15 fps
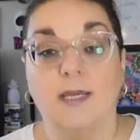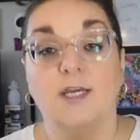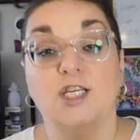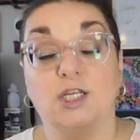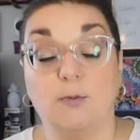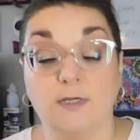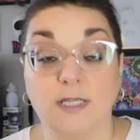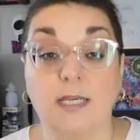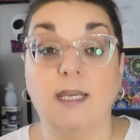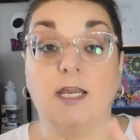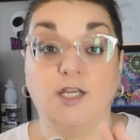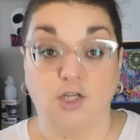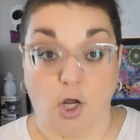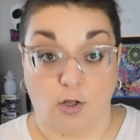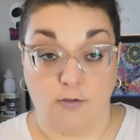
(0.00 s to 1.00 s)
She was an
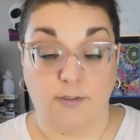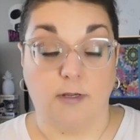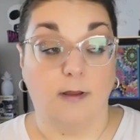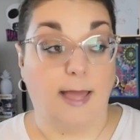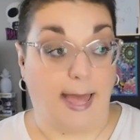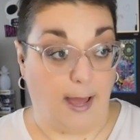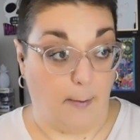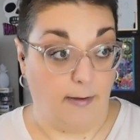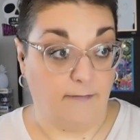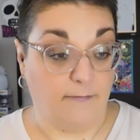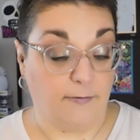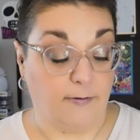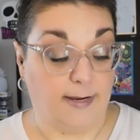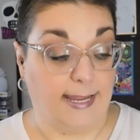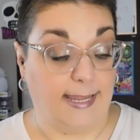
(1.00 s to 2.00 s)
adult,
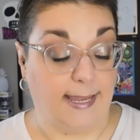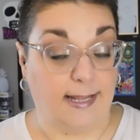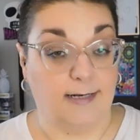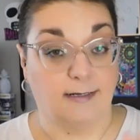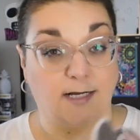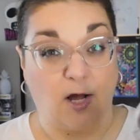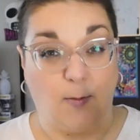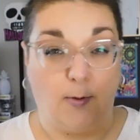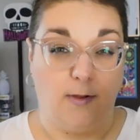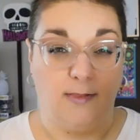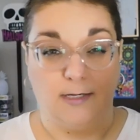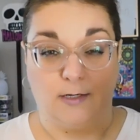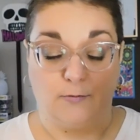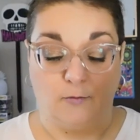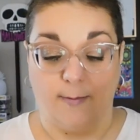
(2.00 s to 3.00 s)
however. I had a couple
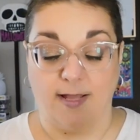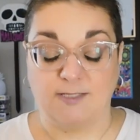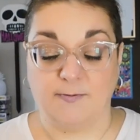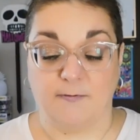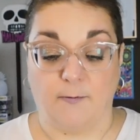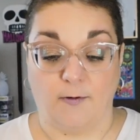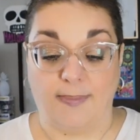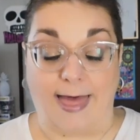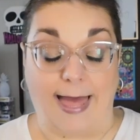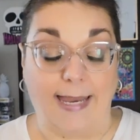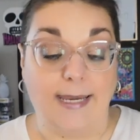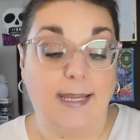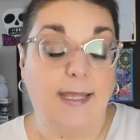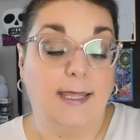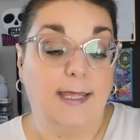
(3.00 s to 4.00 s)
little roommates before
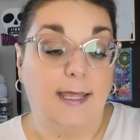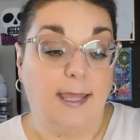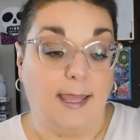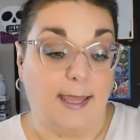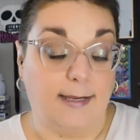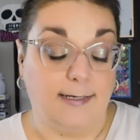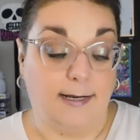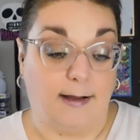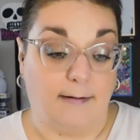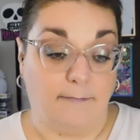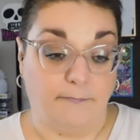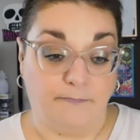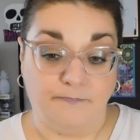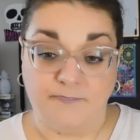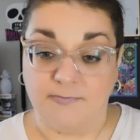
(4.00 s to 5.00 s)
that. And
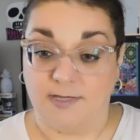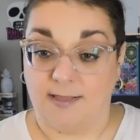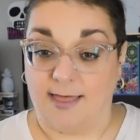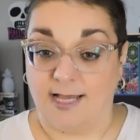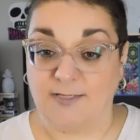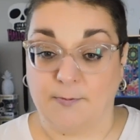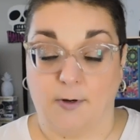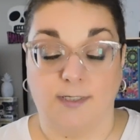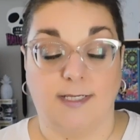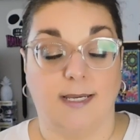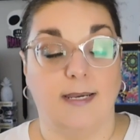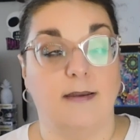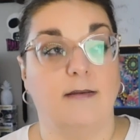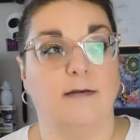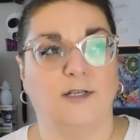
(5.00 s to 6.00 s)
the last
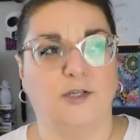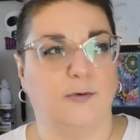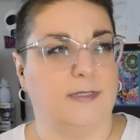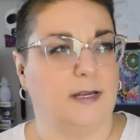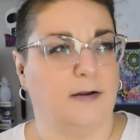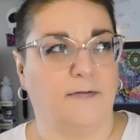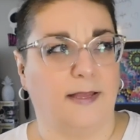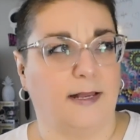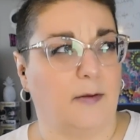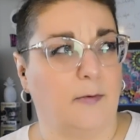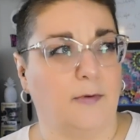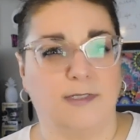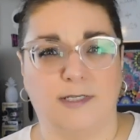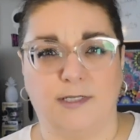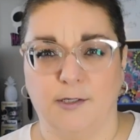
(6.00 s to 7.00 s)
person, she was there for like
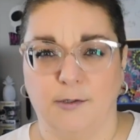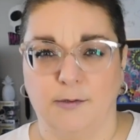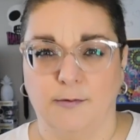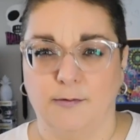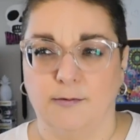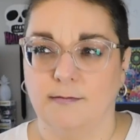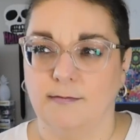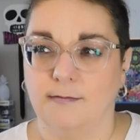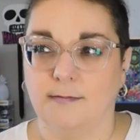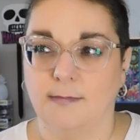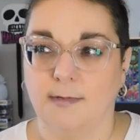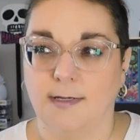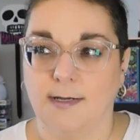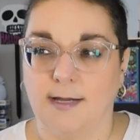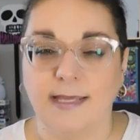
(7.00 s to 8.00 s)
almost two
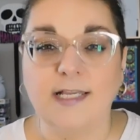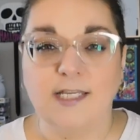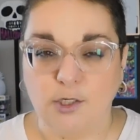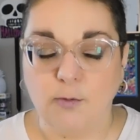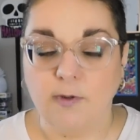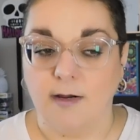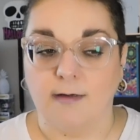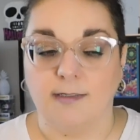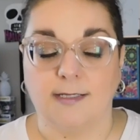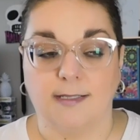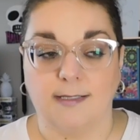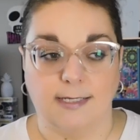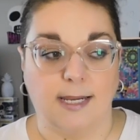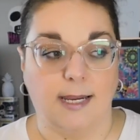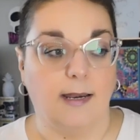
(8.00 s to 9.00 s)
years to
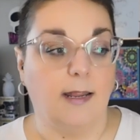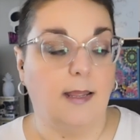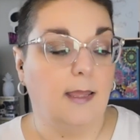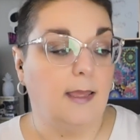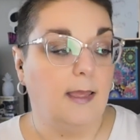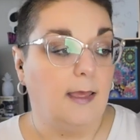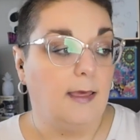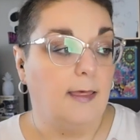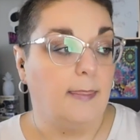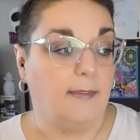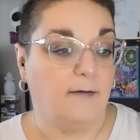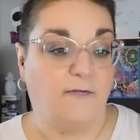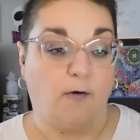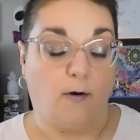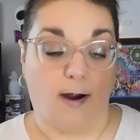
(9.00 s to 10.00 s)
the date
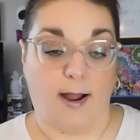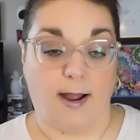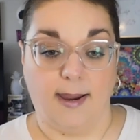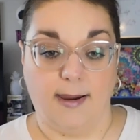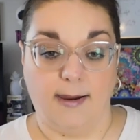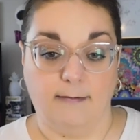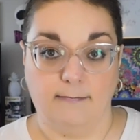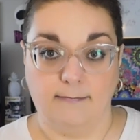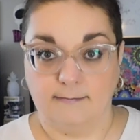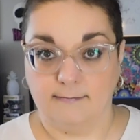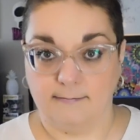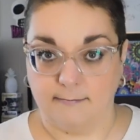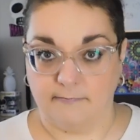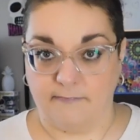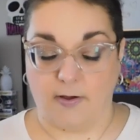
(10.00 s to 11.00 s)
before I
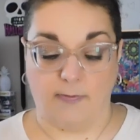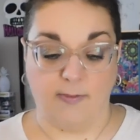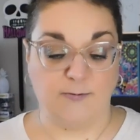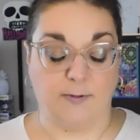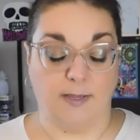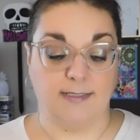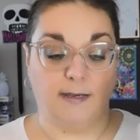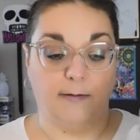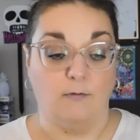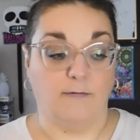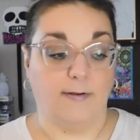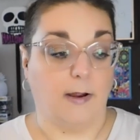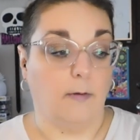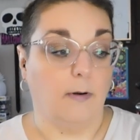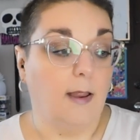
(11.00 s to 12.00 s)
found this place and
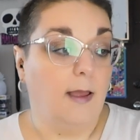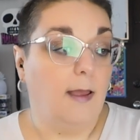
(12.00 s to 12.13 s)
moved out.